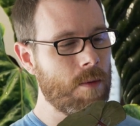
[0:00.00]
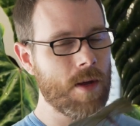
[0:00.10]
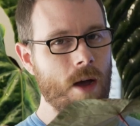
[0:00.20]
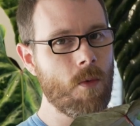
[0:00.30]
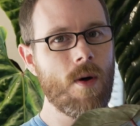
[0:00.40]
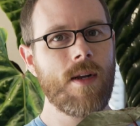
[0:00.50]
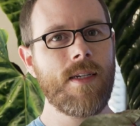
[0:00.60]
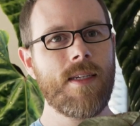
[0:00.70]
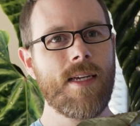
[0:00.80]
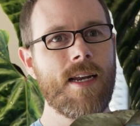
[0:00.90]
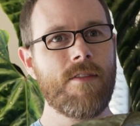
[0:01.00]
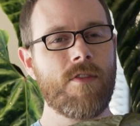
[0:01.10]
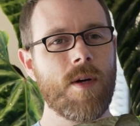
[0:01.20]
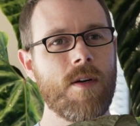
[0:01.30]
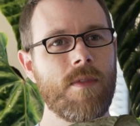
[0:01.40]
but I wanted to get it
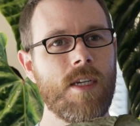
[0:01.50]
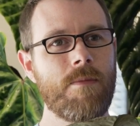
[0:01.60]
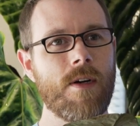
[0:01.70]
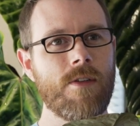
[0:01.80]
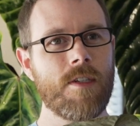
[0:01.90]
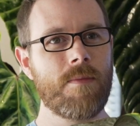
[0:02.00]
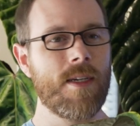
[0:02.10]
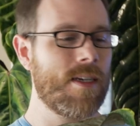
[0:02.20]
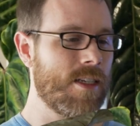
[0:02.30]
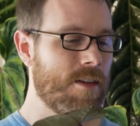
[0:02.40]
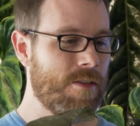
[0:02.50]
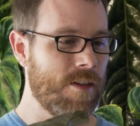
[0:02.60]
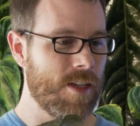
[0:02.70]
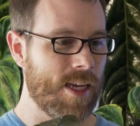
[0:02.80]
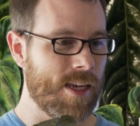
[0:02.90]
from Home Depot just because I
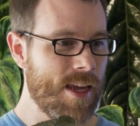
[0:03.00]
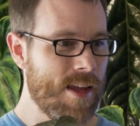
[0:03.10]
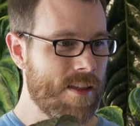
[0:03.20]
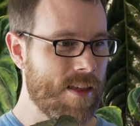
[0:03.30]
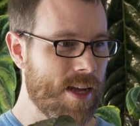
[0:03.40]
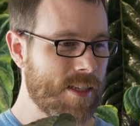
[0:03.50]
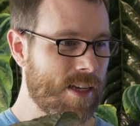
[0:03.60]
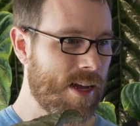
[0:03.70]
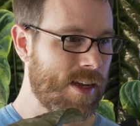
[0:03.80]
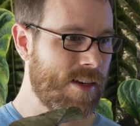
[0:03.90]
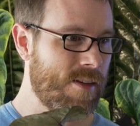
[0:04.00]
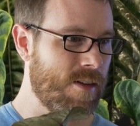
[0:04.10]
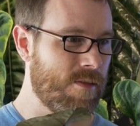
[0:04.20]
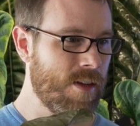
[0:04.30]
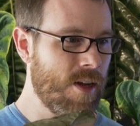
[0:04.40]
feel like that's kind
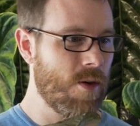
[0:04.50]
of